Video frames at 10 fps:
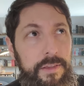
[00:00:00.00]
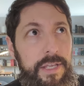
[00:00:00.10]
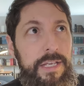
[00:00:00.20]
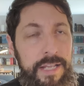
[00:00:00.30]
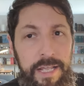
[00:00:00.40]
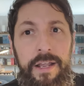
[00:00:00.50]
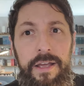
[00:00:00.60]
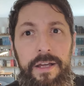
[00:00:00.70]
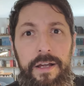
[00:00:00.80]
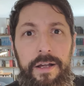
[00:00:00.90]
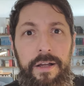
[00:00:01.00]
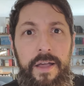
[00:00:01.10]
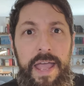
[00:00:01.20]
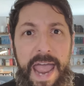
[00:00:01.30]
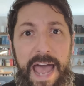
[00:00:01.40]
He did.
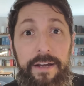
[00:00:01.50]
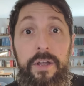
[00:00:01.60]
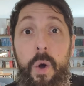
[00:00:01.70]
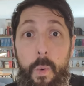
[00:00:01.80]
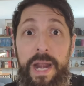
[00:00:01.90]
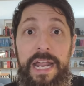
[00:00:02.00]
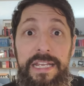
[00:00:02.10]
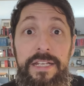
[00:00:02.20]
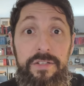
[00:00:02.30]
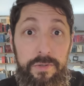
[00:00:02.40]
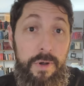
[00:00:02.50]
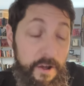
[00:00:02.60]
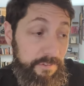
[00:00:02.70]
And when I need to